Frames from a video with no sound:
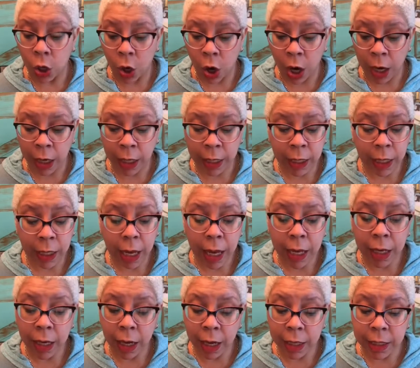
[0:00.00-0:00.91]
Garlic
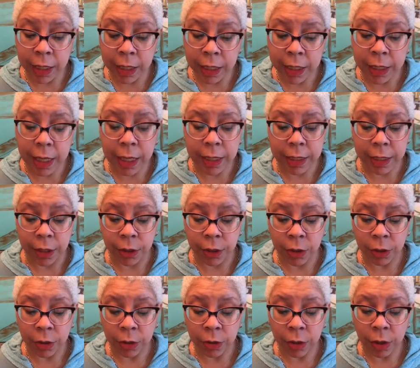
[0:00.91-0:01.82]
and onions at
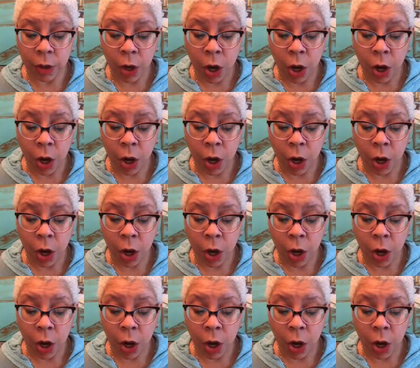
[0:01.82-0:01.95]
dinner,